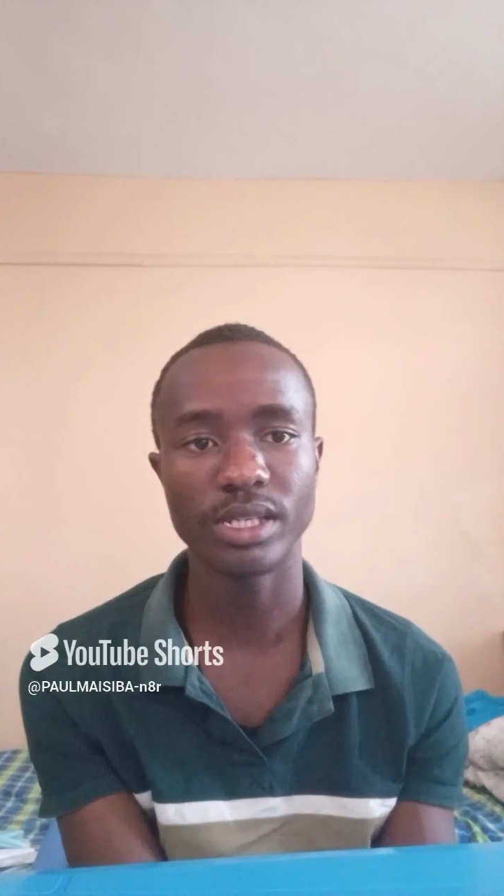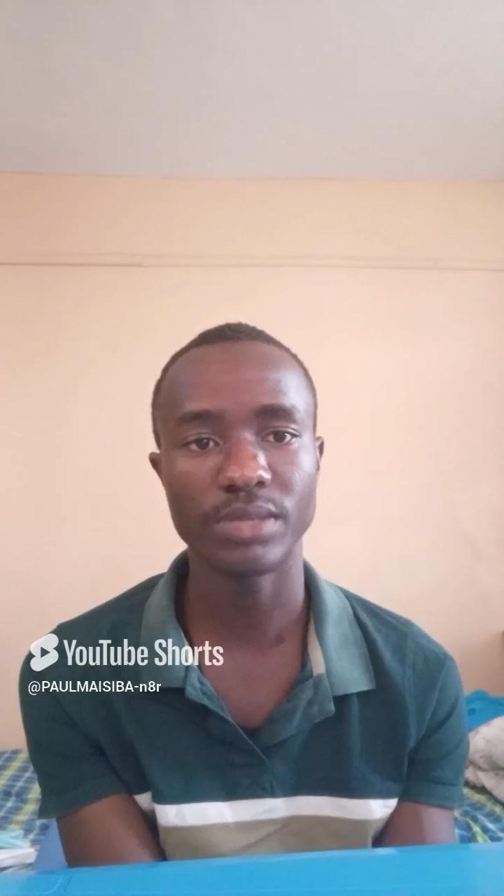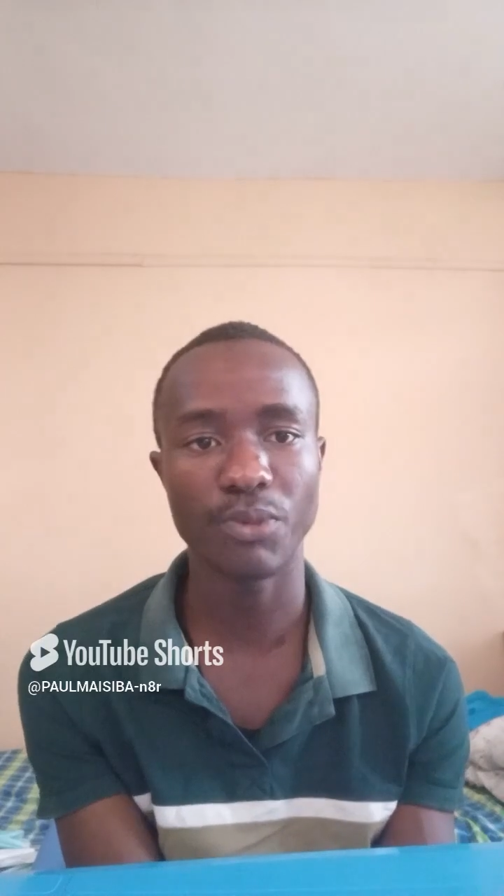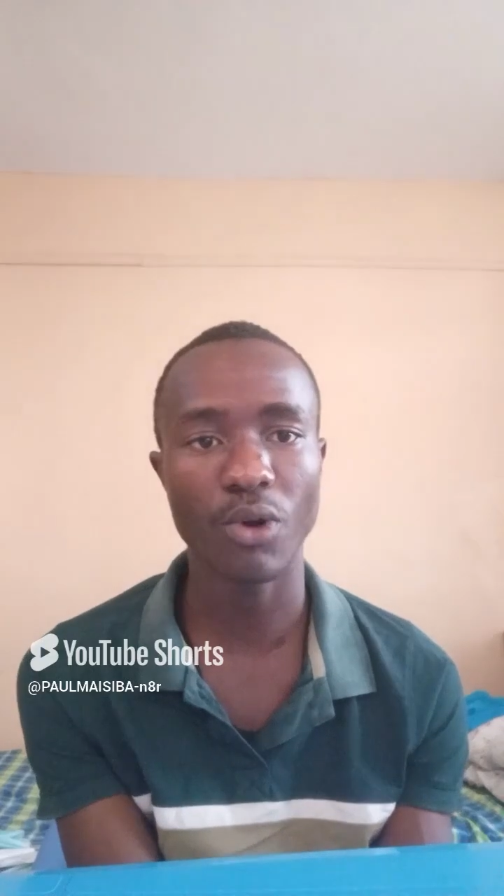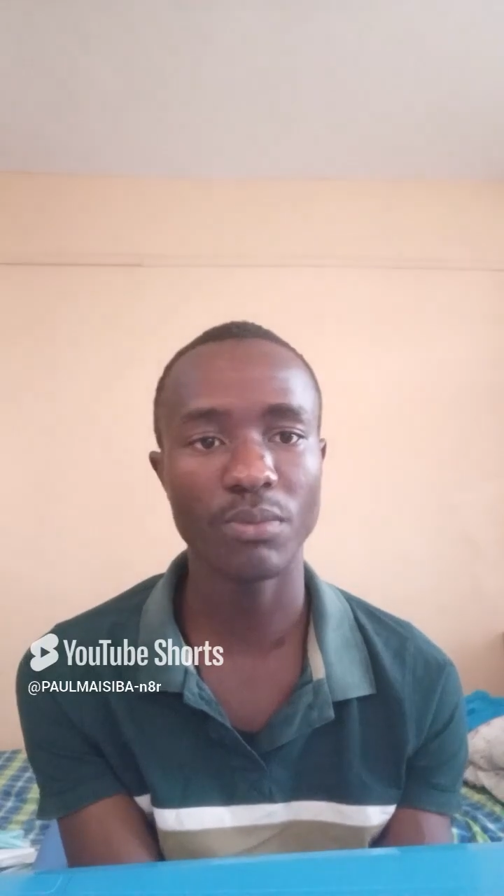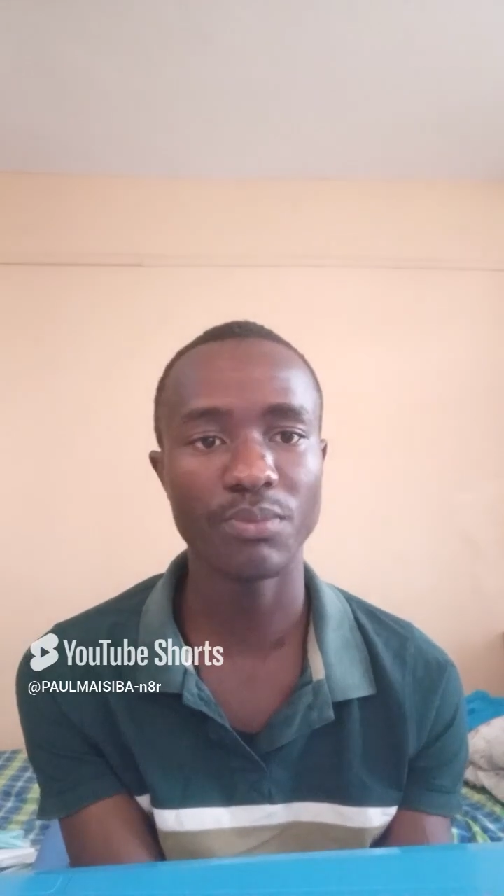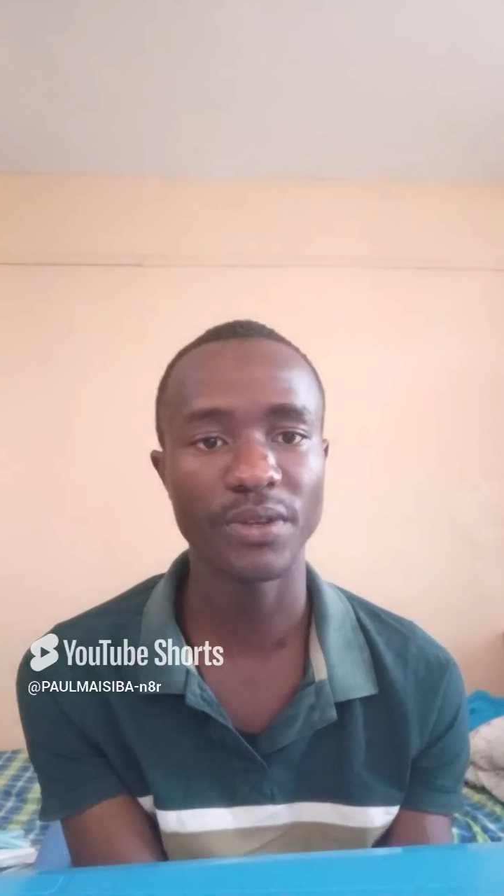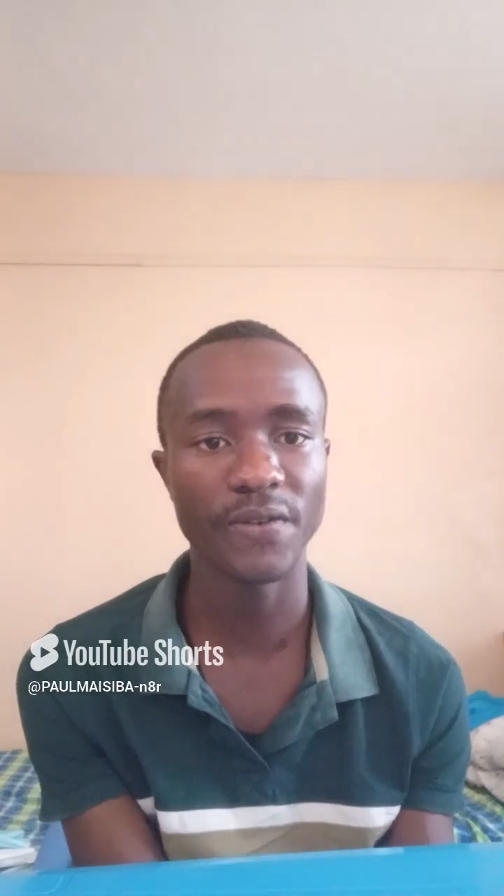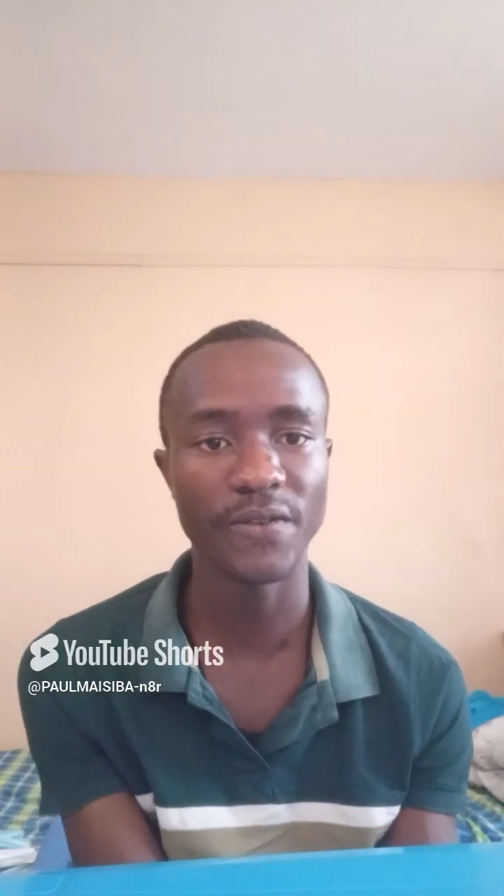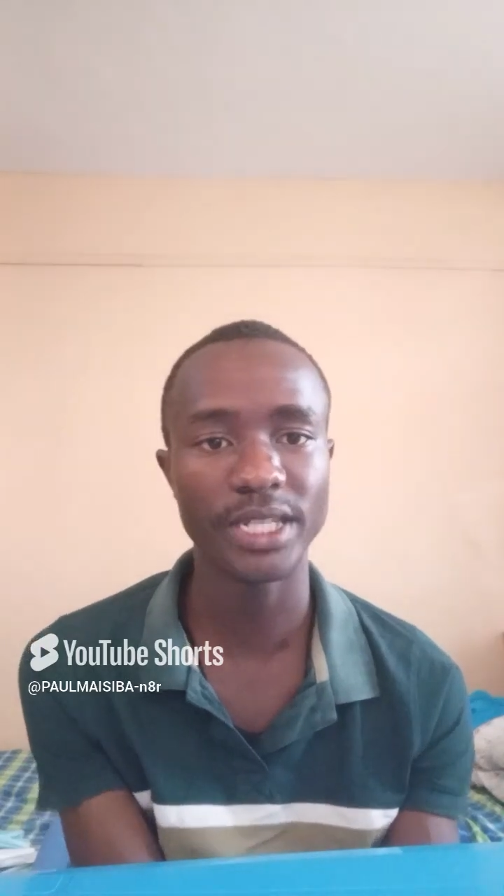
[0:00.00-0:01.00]
is Paul
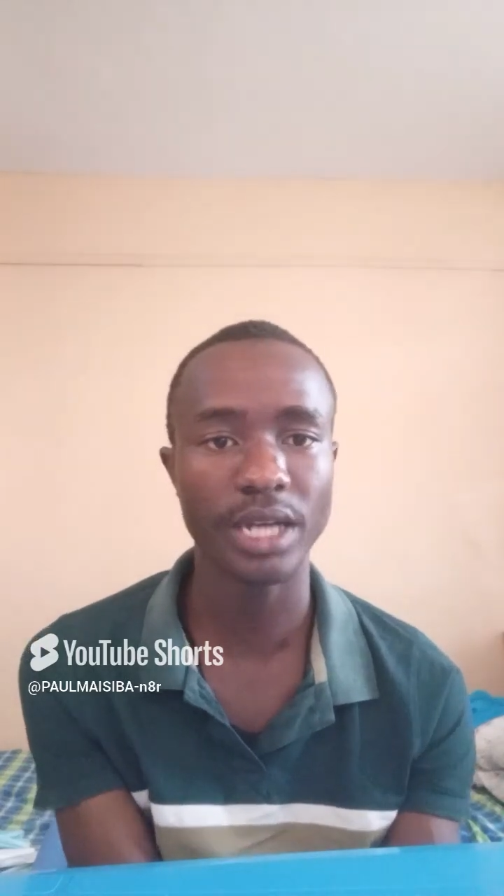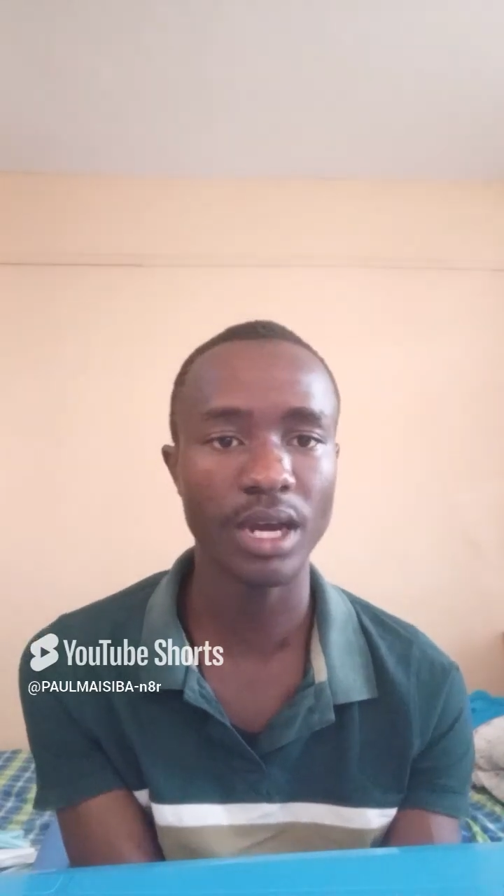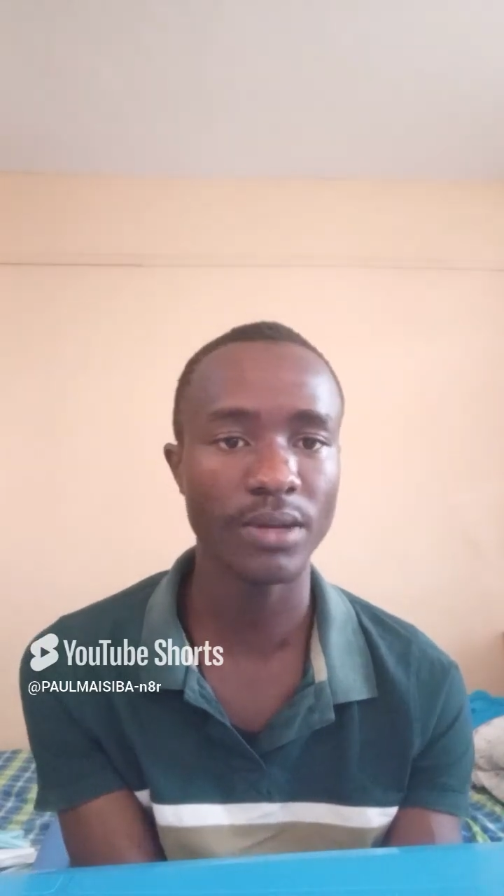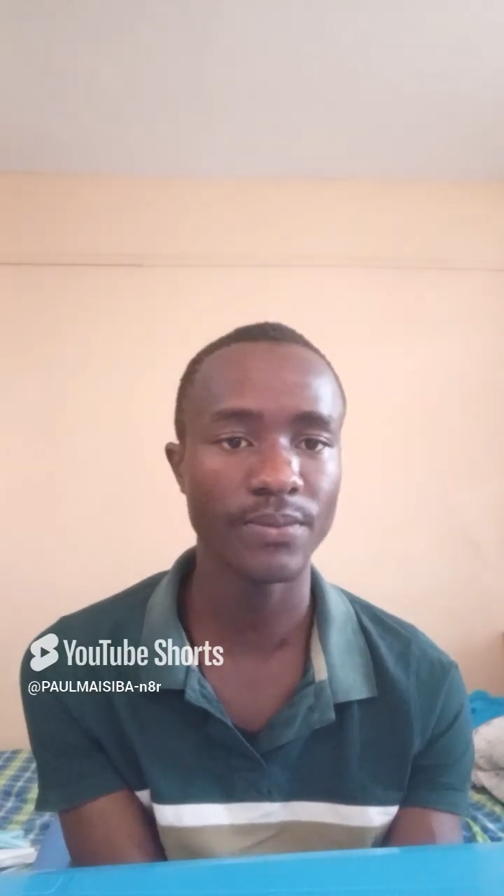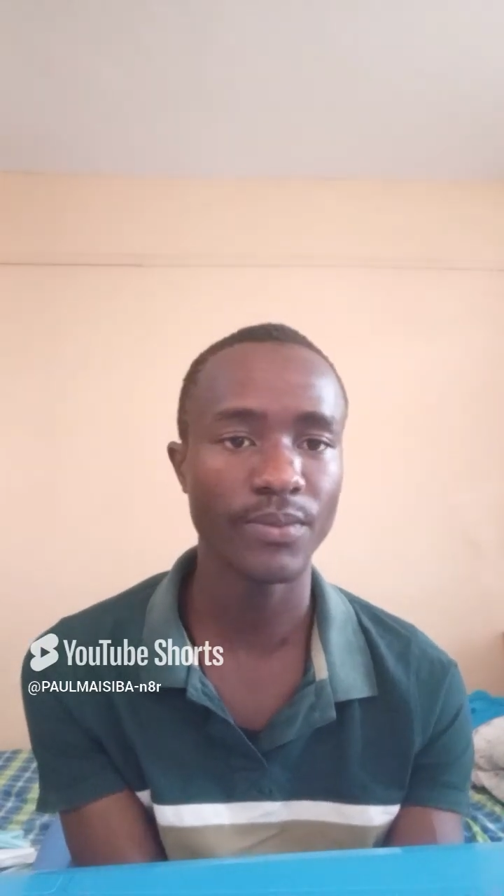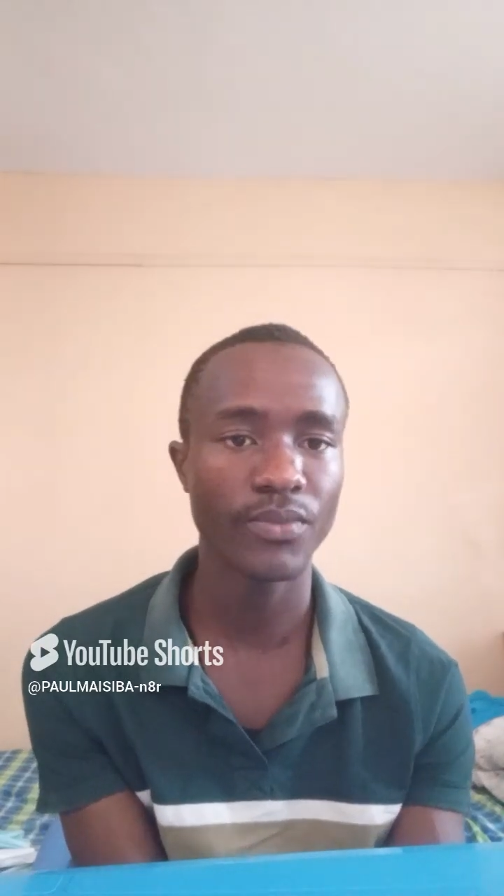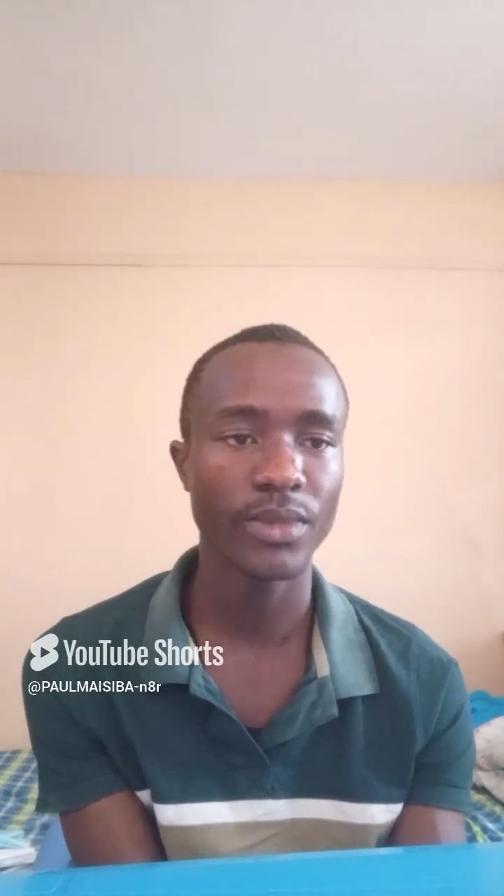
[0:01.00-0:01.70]
B. Vita,